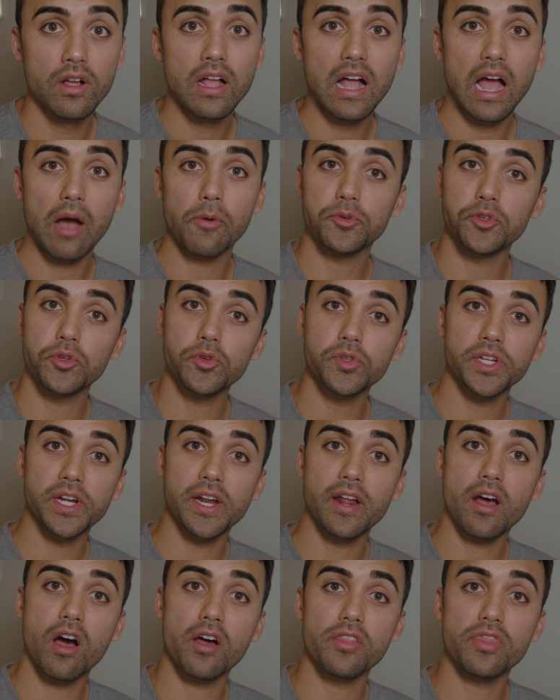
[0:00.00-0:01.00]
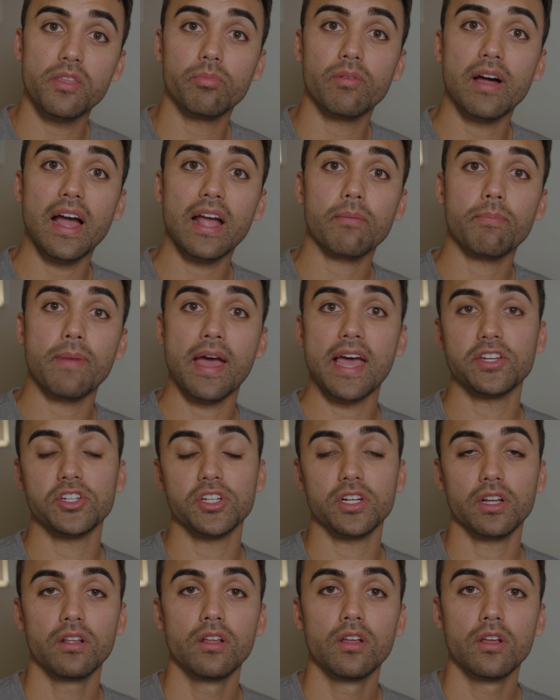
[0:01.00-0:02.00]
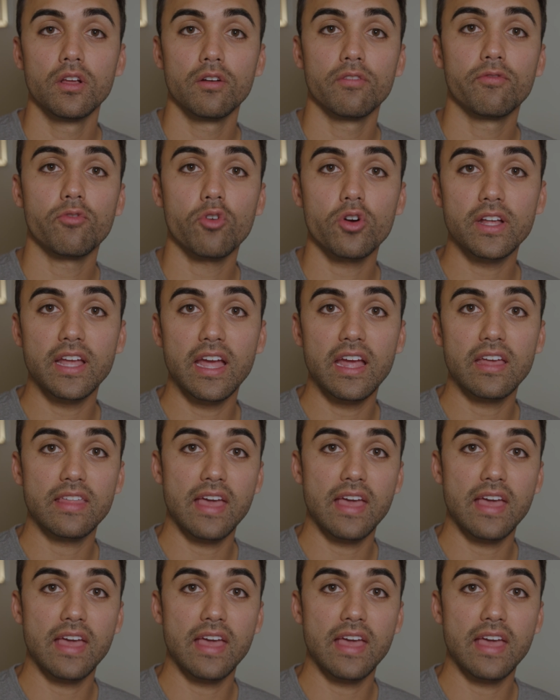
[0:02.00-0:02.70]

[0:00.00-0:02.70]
I was using it on the Blackmagic 4K.